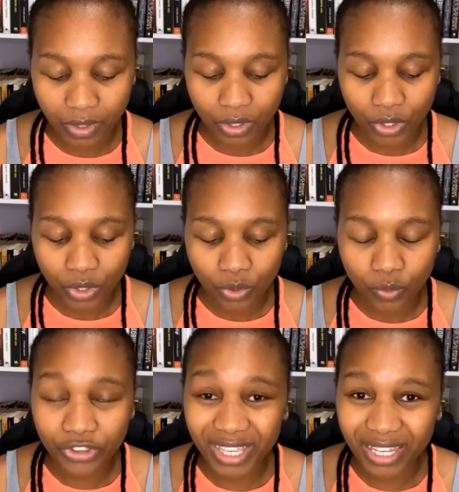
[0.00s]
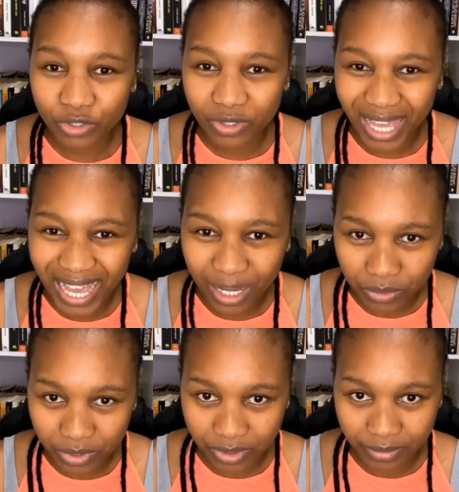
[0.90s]
When you get into the
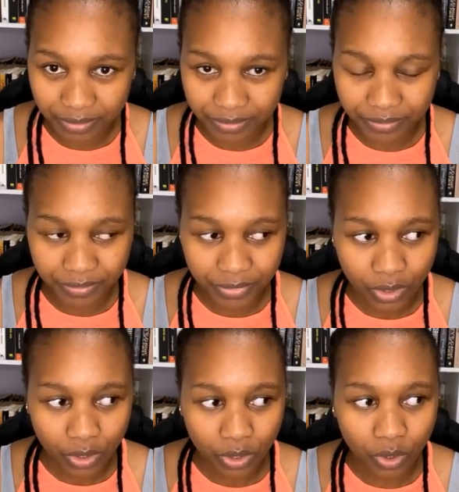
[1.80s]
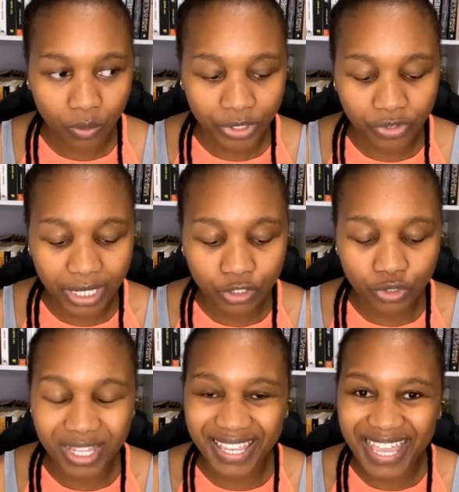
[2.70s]
house, or when you get into the
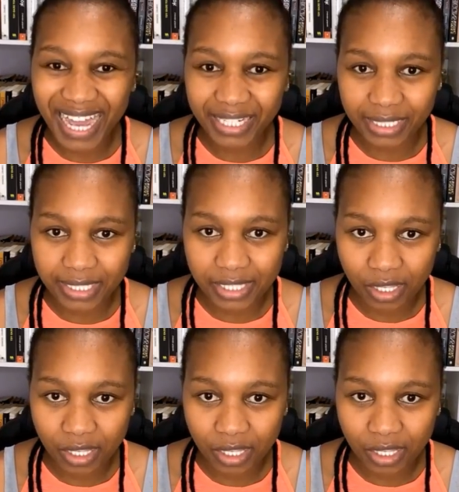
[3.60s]
yard itself,